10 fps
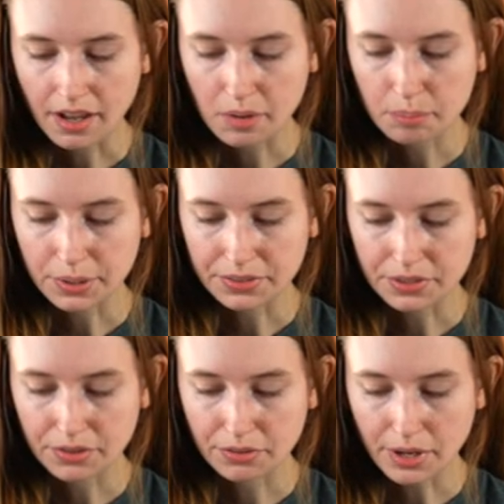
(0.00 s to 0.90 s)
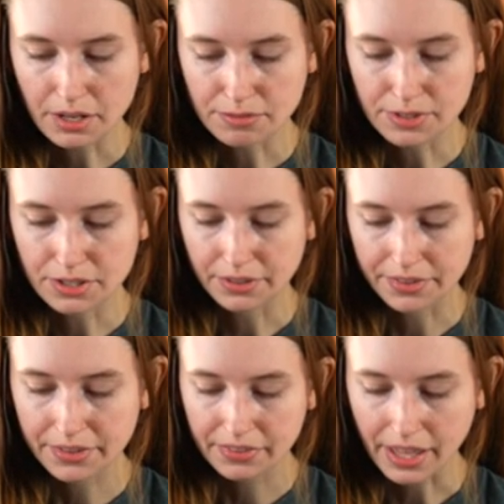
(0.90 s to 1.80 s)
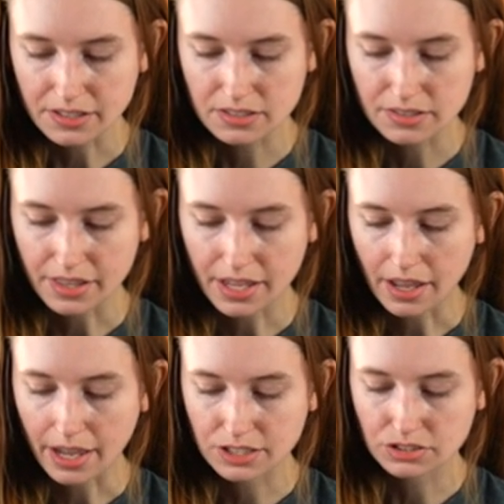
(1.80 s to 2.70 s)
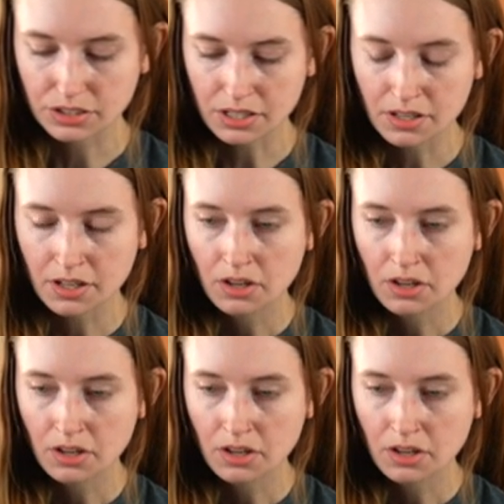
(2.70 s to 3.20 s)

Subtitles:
but they're a great feeder nonetheless. They actually,